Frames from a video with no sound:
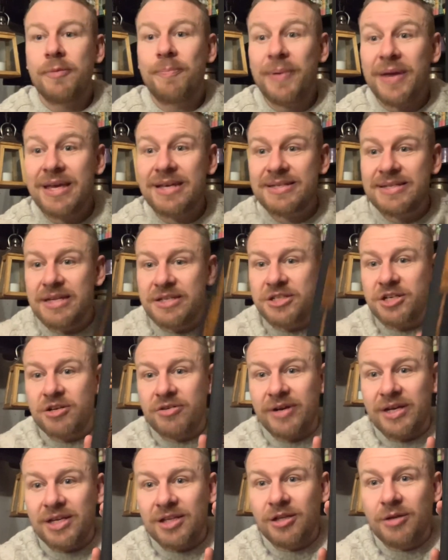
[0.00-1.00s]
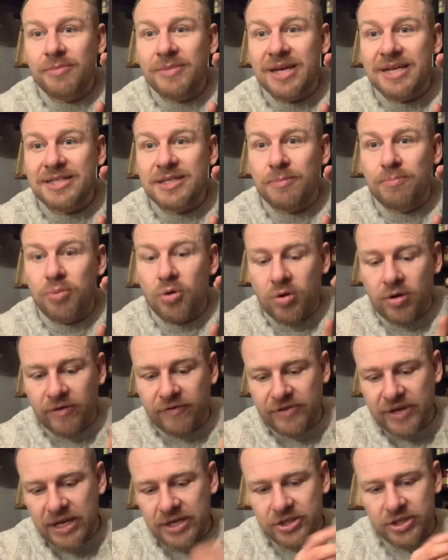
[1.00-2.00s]
the biggest ninja curriculum is the Book of
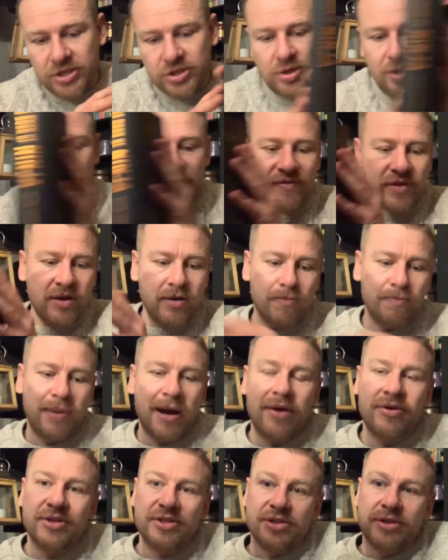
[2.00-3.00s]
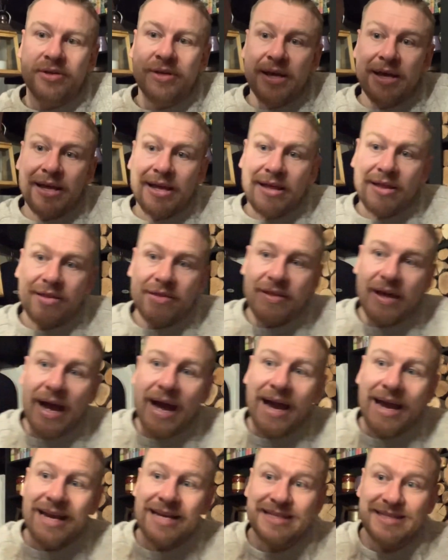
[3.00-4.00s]
Ninja. So I'll give you a comparison
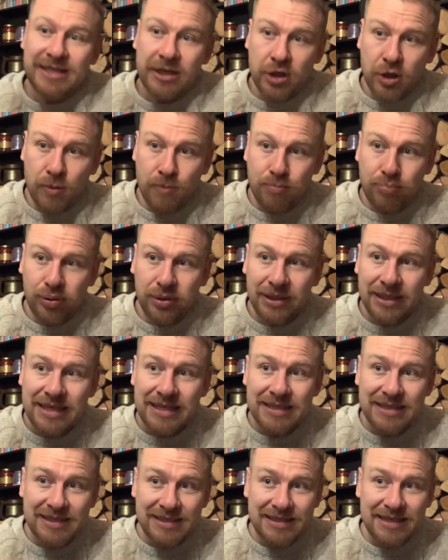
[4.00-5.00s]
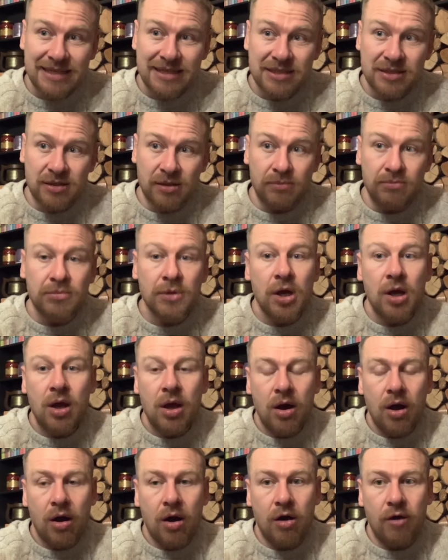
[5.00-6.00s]
that is the complete system
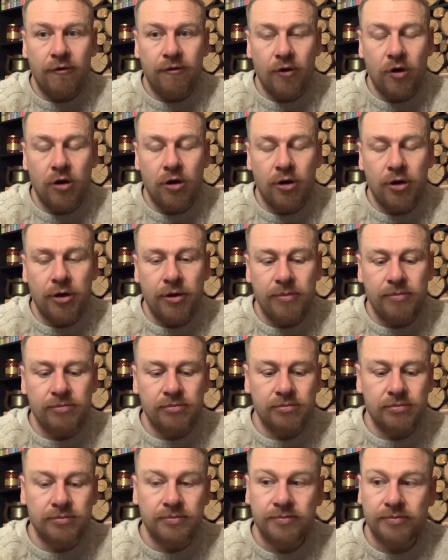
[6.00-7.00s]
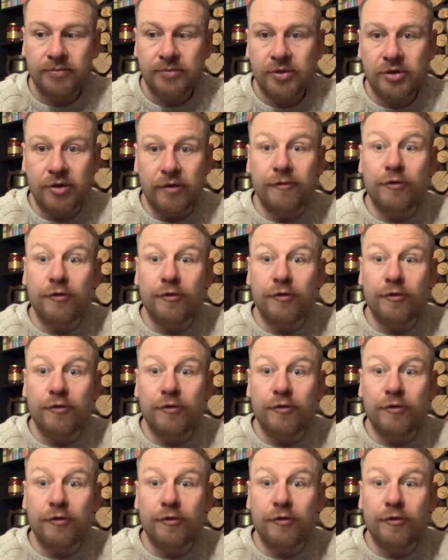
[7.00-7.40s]
of um, the